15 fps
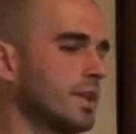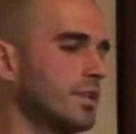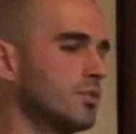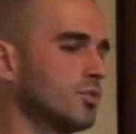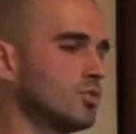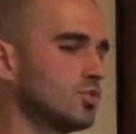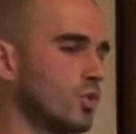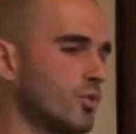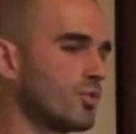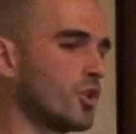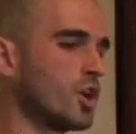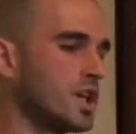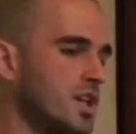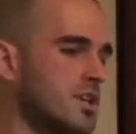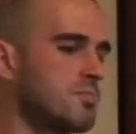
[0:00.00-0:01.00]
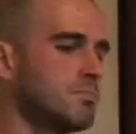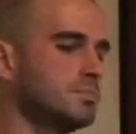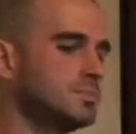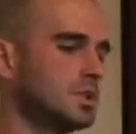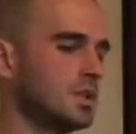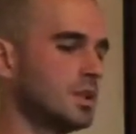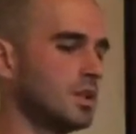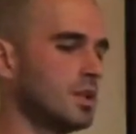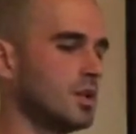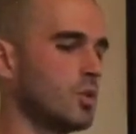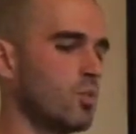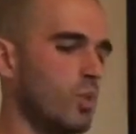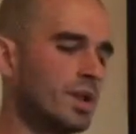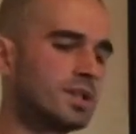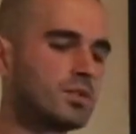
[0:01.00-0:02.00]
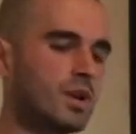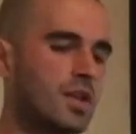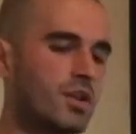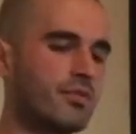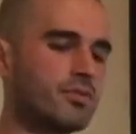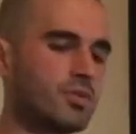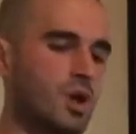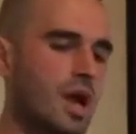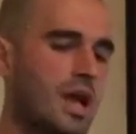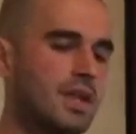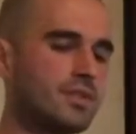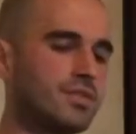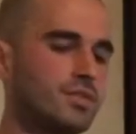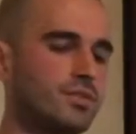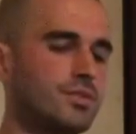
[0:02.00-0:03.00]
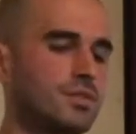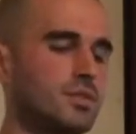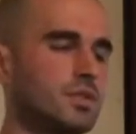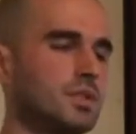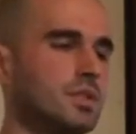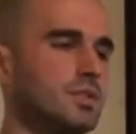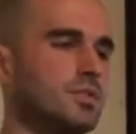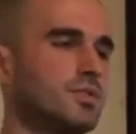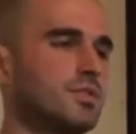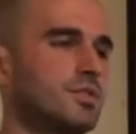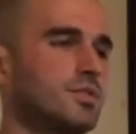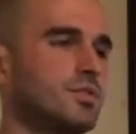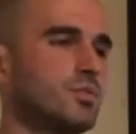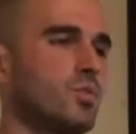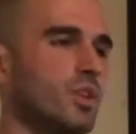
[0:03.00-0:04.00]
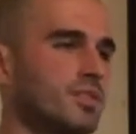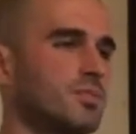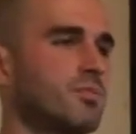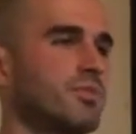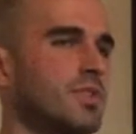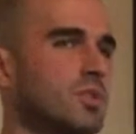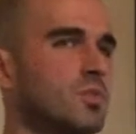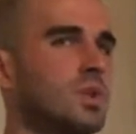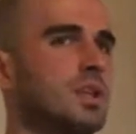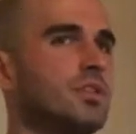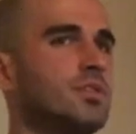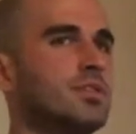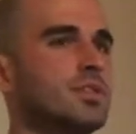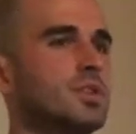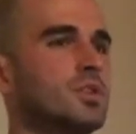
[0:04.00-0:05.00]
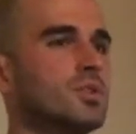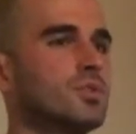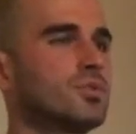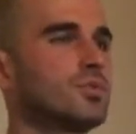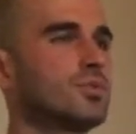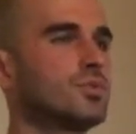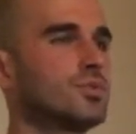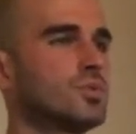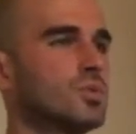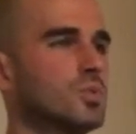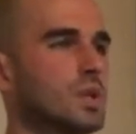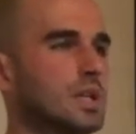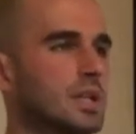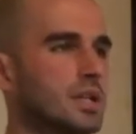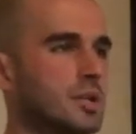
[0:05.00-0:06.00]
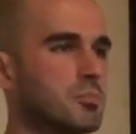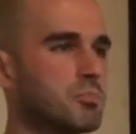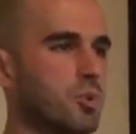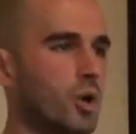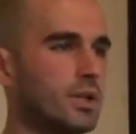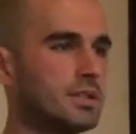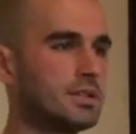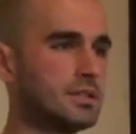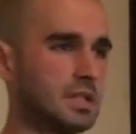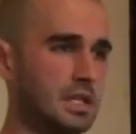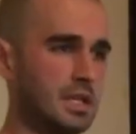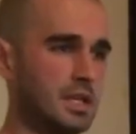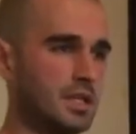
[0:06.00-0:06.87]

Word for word: and so for him one grain of rice is was something really serious really important